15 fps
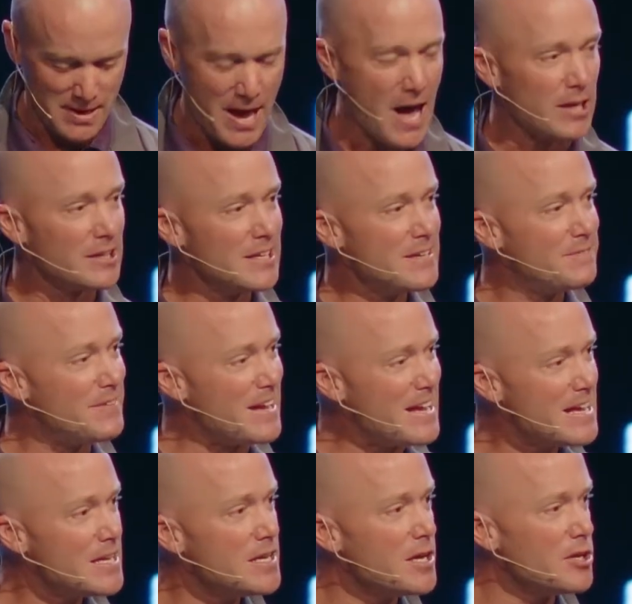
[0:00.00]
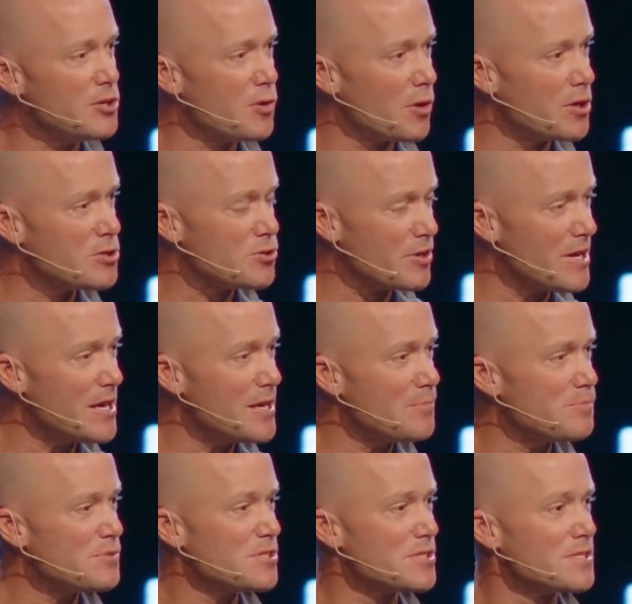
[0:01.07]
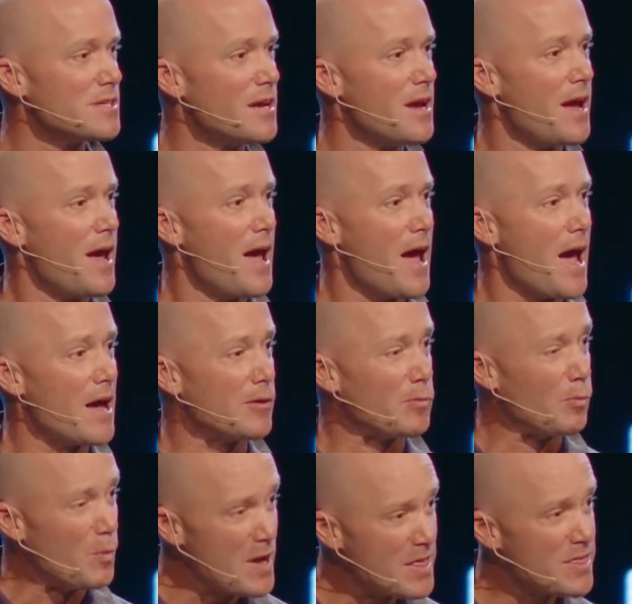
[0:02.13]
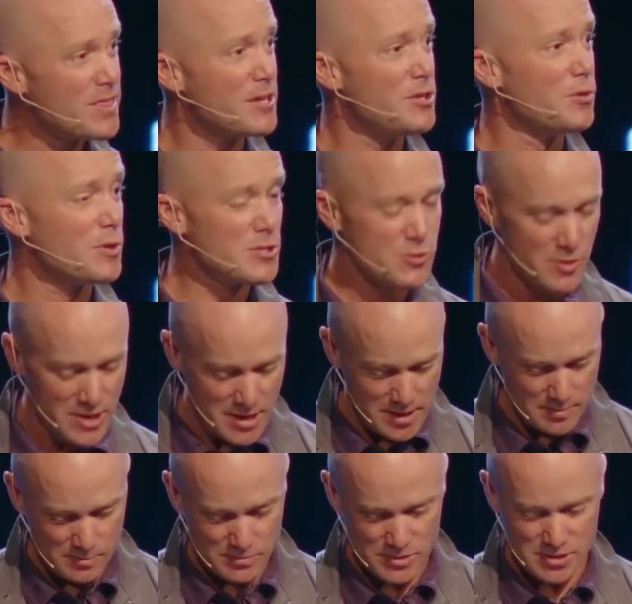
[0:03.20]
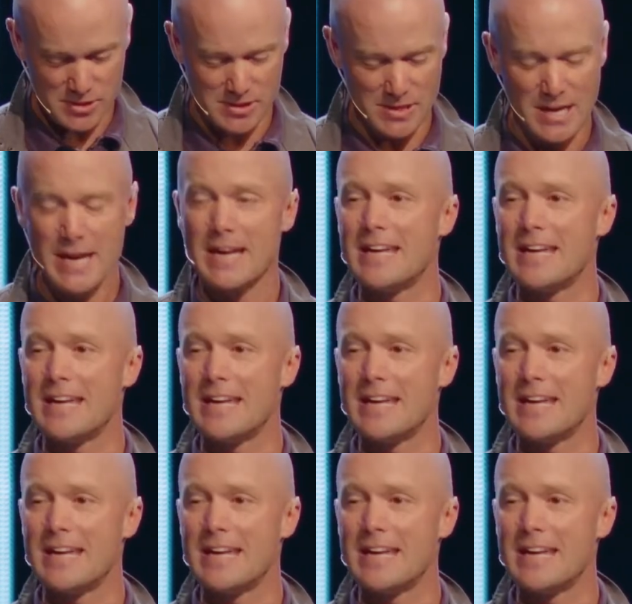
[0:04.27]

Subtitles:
How to live in your dreams and with your dreams,